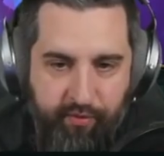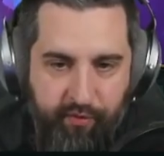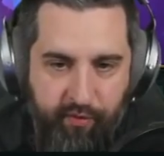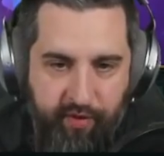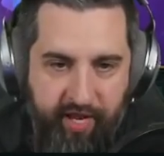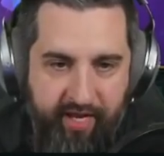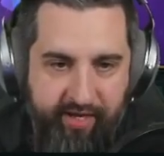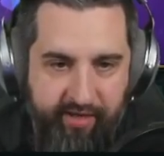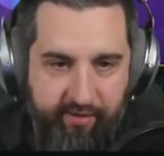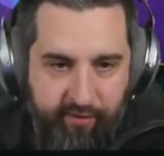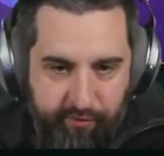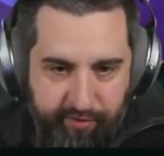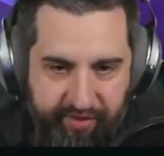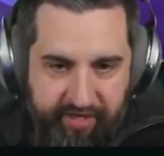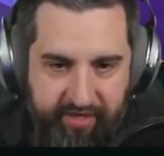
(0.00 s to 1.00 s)
creating
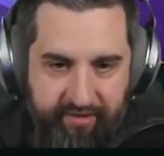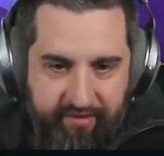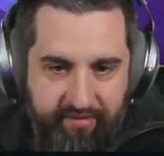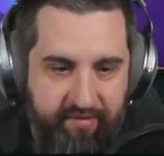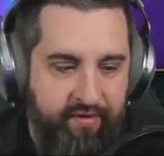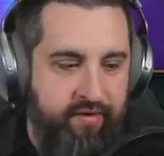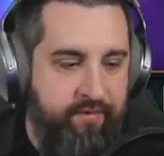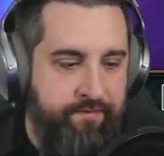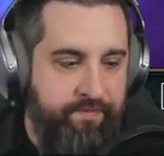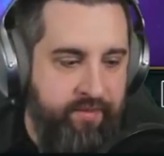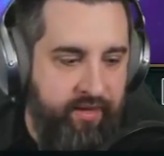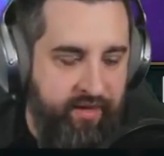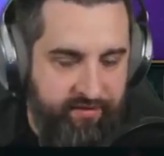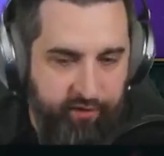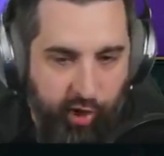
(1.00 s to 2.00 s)
new things,
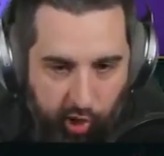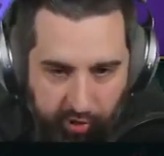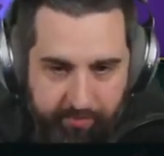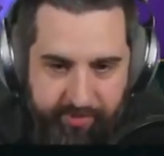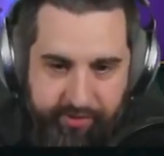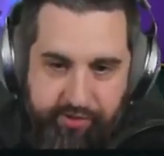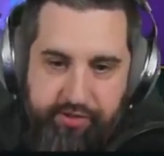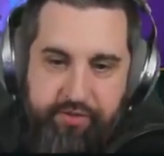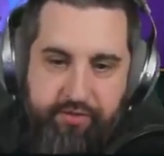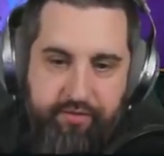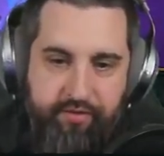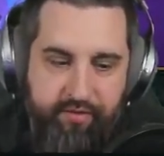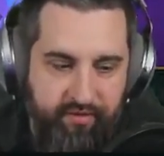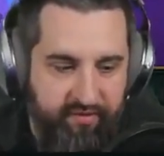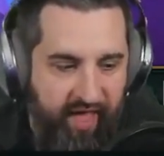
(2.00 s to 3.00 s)
it's garbage.
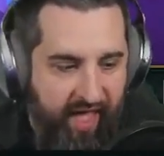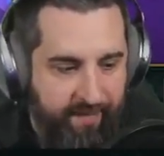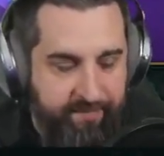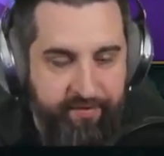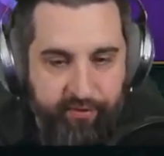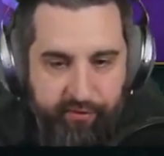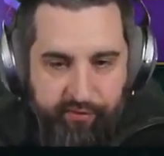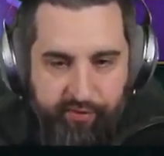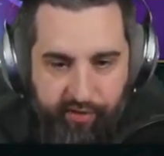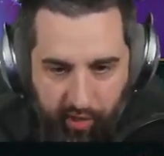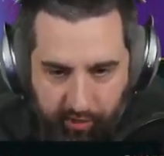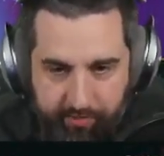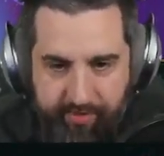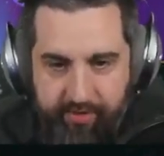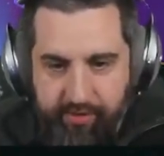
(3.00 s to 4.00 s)
It's absolute
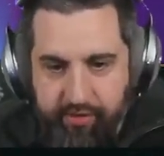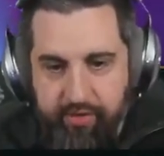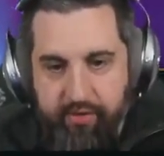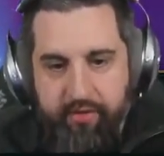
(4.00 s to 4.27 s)
garbage.